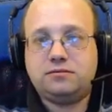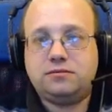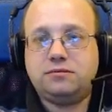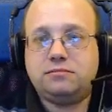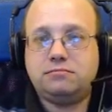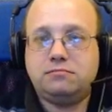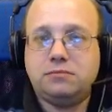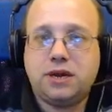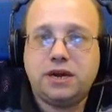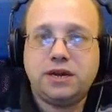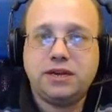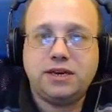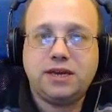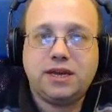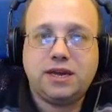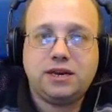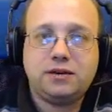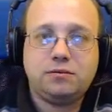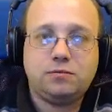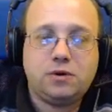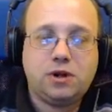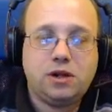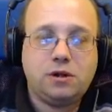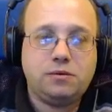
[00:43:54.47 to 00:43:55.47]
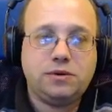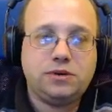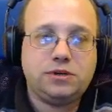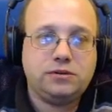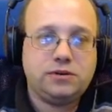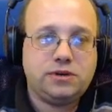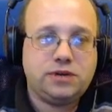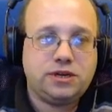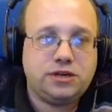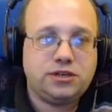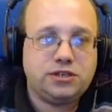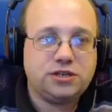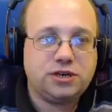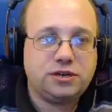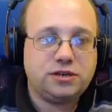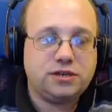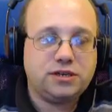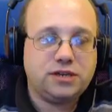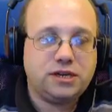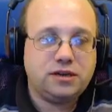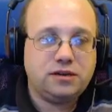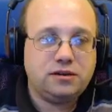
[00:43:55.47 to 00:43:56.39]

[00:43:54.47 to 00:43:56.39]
Minehead while we're doing our shunting.